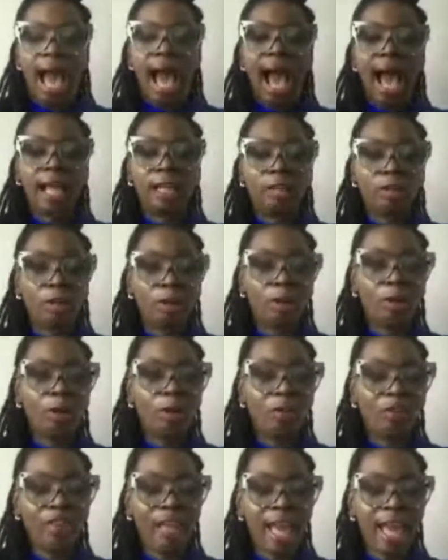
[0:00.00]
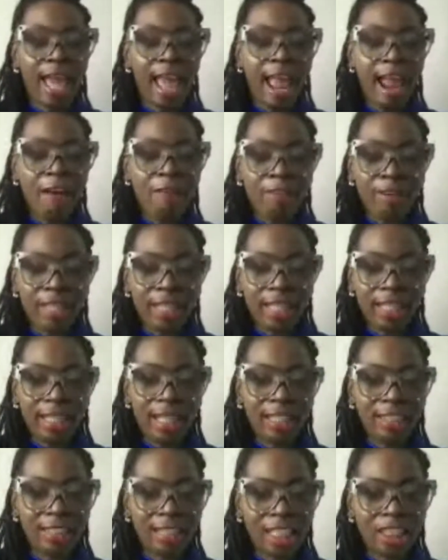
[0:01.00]
I learned that African
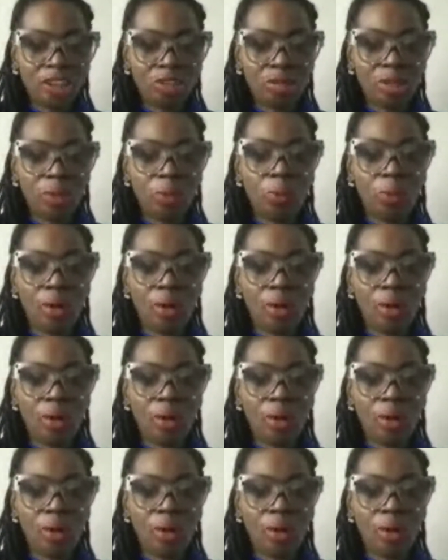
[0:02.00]
ancestry